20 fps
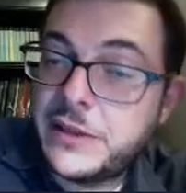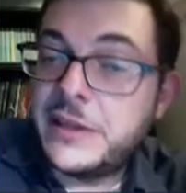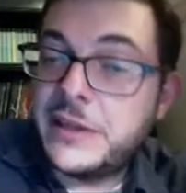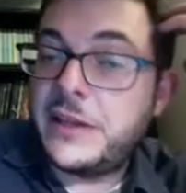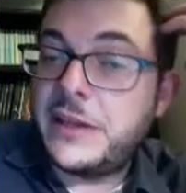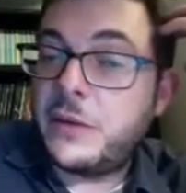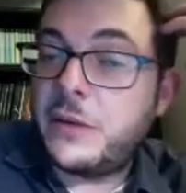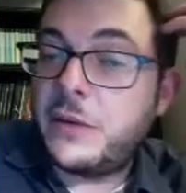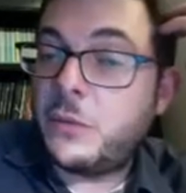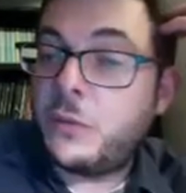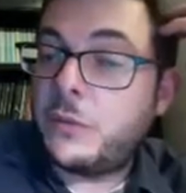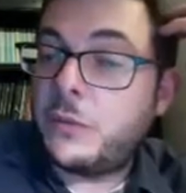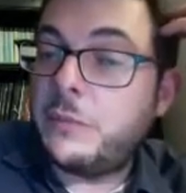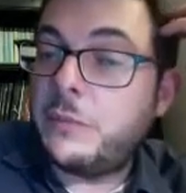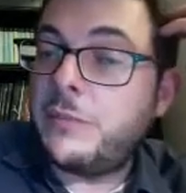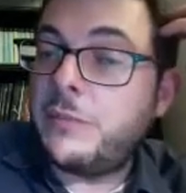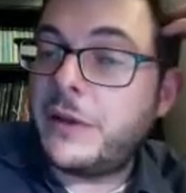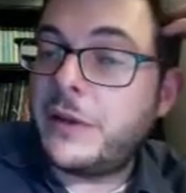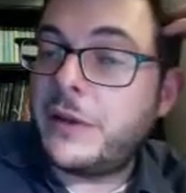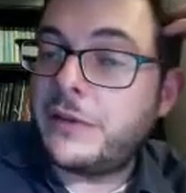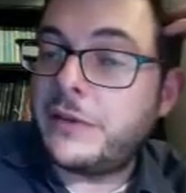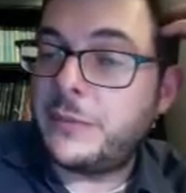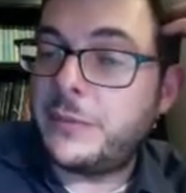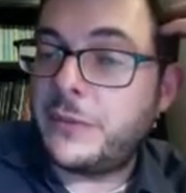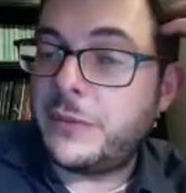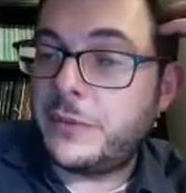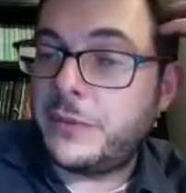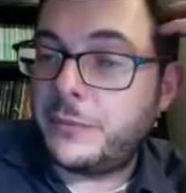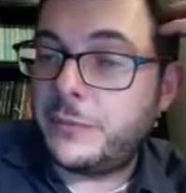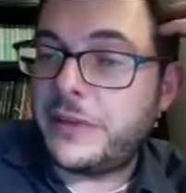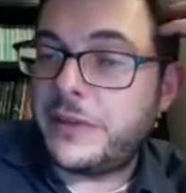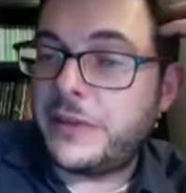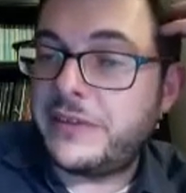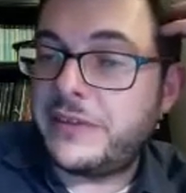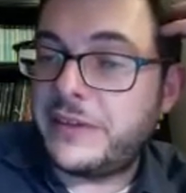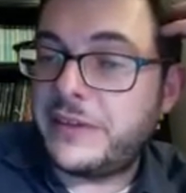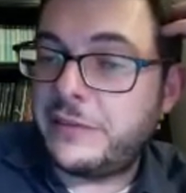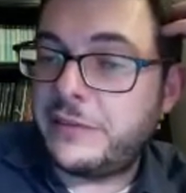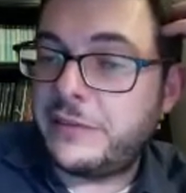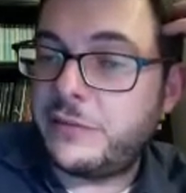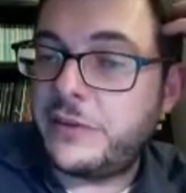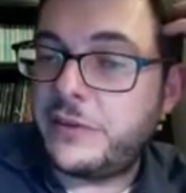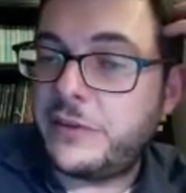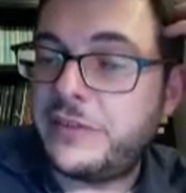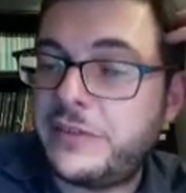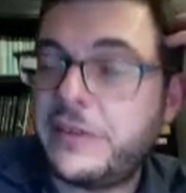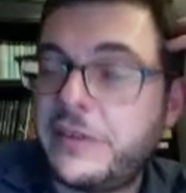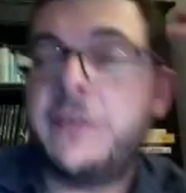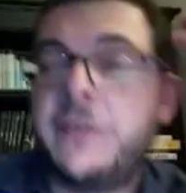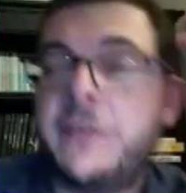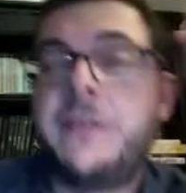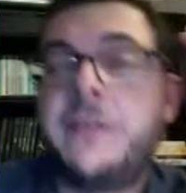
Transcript: there were multiple positive results.